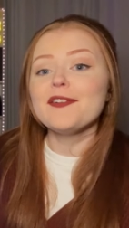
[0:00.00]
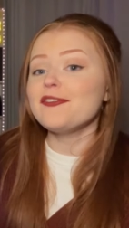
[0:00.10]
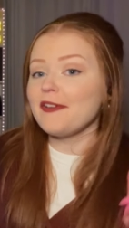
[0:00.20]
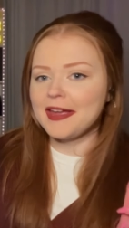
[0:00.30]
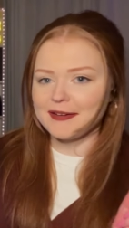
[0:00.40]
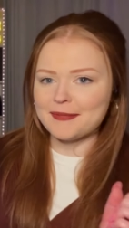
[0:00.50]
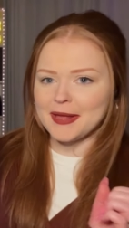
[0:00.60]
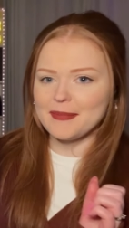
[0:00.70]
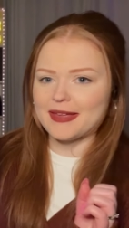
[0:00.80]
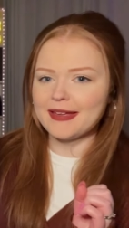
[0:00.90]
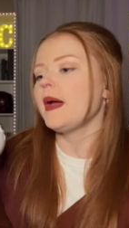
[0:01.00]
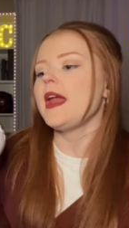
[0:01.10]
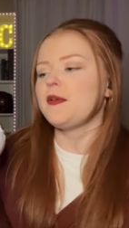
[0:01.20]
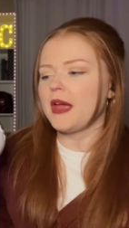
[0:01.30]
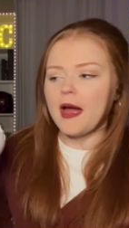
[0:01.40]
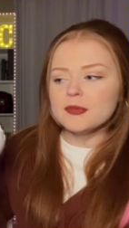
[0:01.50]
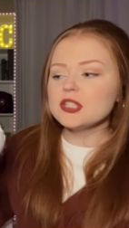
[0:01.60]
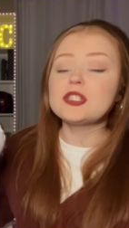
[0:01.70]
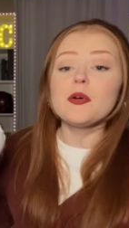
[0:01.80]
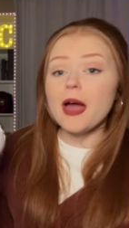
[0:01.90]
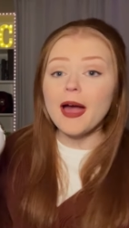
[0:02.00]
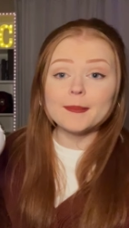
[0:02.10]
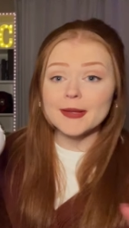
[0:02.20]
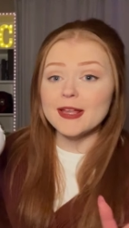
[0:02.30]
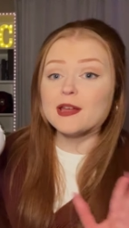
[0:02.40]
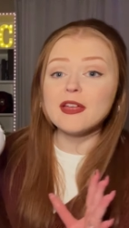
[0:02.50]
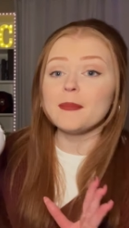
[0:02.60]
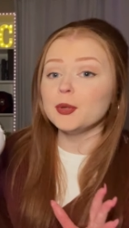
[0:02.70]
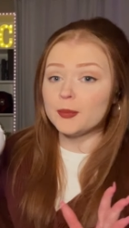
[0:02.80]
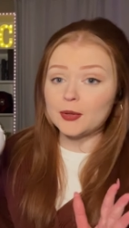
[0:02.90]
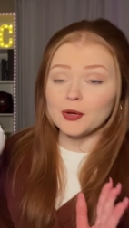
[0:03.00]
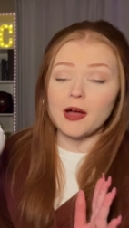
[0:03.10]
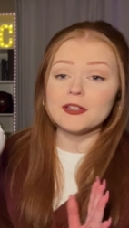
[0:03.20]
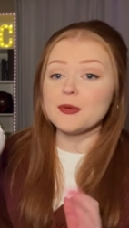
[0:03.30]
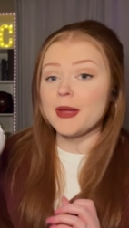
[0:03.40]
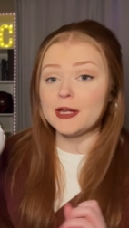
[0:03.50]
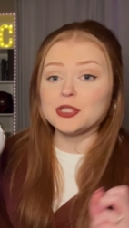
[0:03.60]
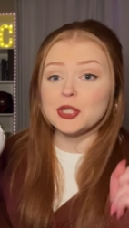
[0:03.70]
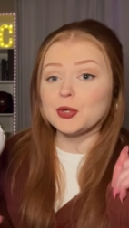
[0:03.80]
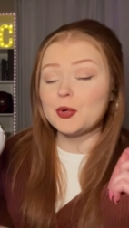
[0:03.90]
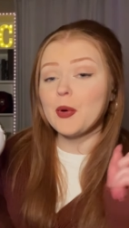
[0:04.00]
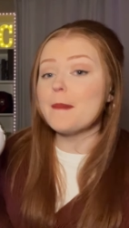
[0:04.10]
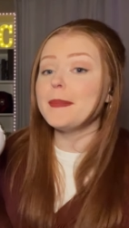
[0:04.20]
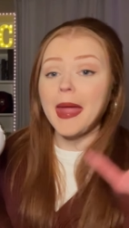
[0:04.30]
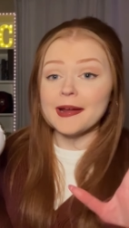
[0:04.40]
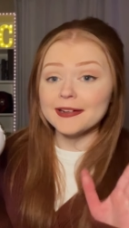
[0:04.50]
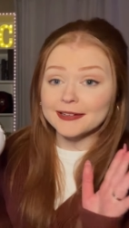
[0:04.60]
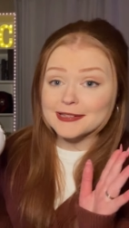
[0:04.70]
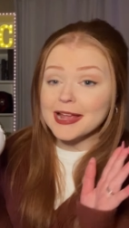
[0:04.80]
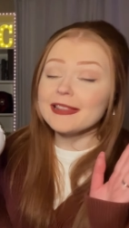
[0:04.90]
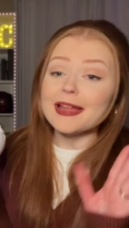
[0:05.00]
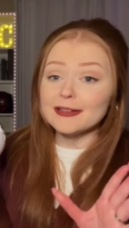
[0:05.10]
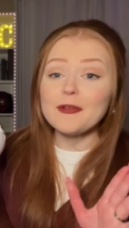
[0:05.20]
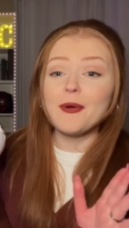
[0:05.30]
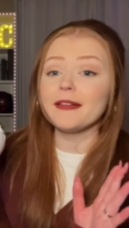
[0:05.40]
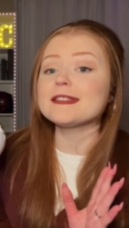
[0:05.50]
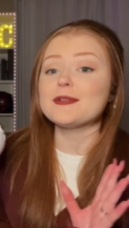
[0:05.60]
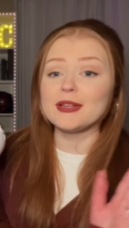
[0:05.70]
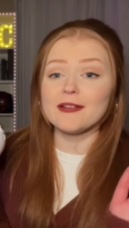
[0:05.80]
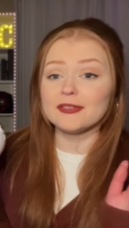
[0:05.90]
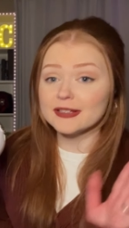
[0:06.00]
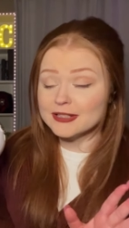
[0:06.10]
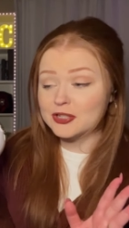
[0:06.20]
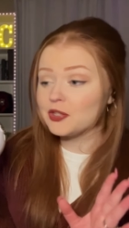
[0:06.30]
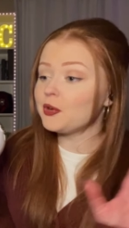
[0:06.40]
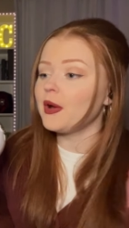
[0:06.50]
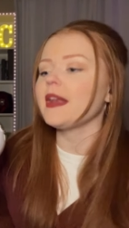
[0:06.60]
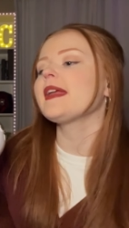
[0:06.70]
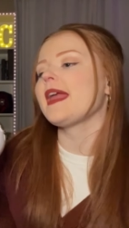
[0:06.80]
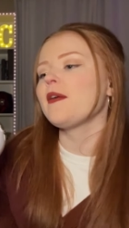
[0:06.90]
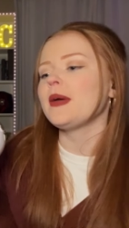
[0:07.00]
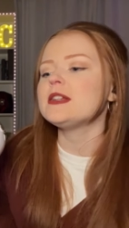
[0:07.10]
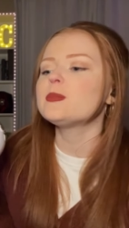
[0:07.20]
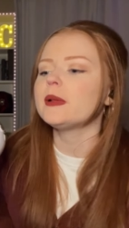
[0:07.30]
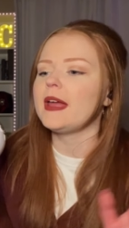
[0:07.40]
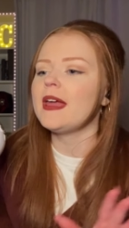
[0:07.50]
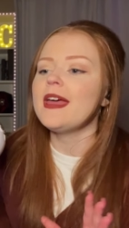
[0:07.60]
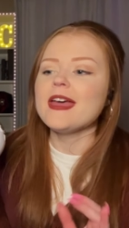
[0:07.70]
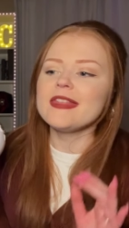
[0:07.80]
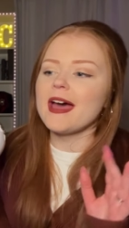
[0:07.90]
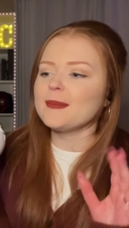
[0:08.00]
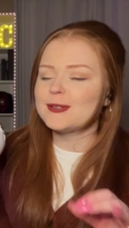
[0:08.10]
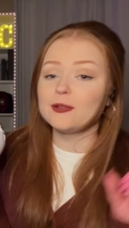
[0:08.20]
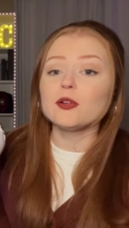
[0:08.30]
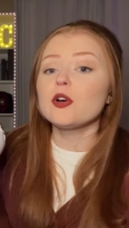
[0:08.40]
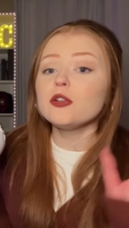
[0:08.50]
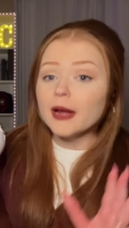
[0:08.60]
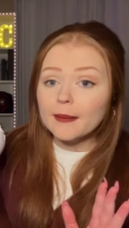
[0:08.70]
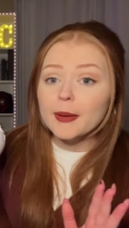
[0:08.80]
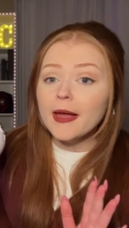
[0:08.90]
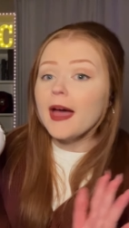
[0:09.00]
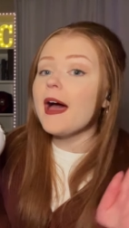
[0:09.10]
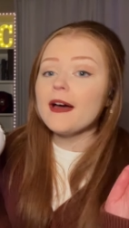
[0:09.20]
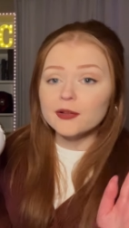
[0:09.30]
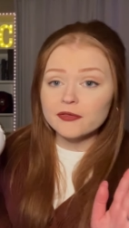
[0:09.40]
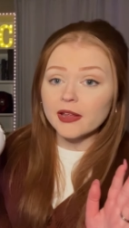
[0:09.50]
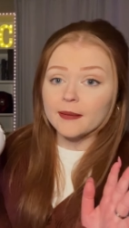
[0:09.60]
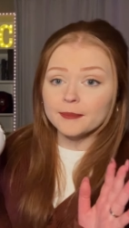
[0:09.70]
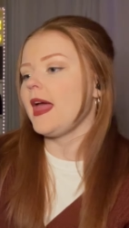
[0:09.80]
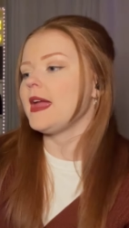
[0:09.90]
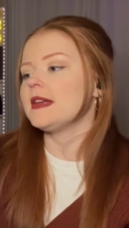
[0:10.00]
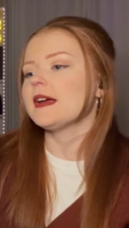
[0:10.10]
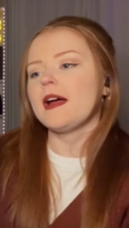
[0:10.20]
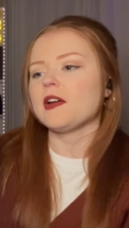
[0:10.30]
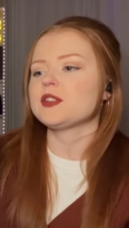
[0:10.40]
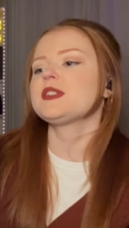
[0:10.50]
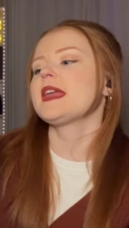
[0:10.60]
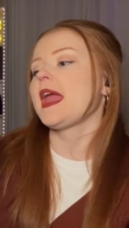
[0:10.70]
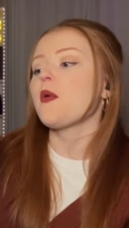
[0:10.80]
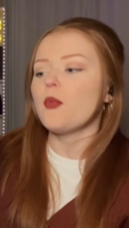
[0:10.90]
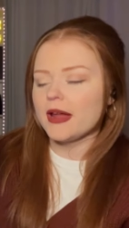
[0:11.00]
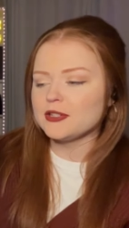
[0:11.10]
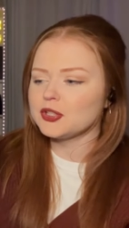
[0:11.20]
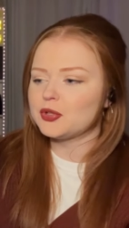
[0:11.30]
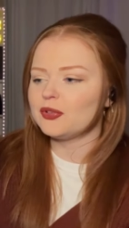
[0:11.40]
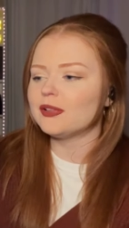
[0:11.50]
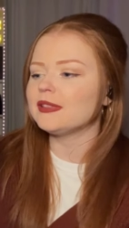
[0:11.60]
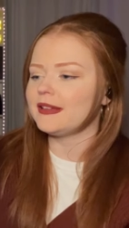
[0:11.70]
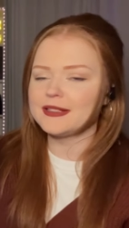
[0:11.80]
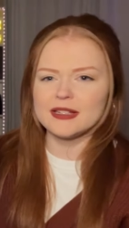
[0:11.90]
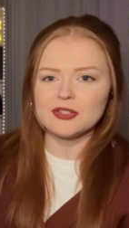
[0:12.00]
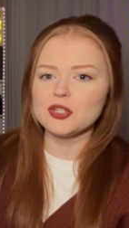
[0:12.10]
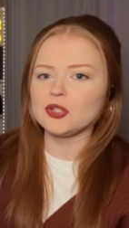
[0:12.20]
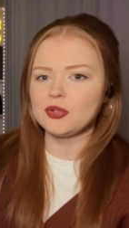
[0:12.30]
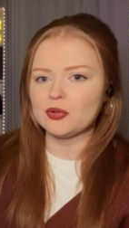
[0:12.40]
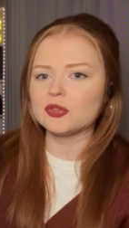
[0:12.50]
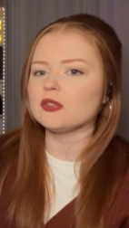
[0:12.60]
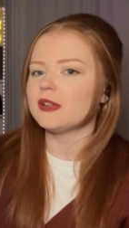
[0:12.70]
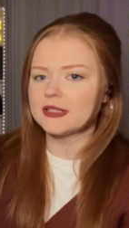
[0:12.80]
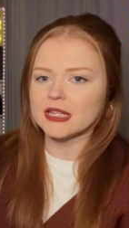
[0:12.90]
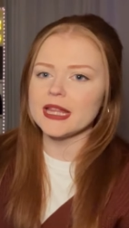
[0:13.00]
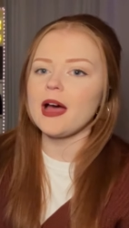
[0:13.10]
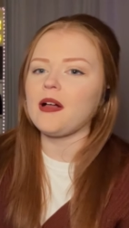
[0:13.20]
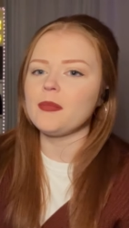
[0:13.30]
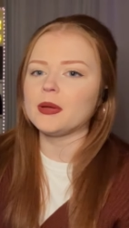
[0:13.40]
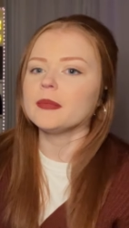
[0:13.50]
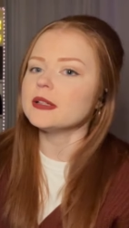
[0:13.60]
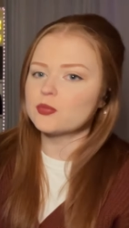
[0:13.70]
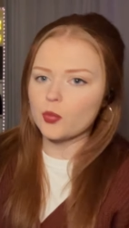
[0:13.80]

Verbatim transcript: fan maybe. But anyway, I'm just so happy that Moonbyul got to make two bangers like the ones that we have listened to, and I can't wait to play the absolute crap out of them. And I honestly can't wait to listen to the rest of the album as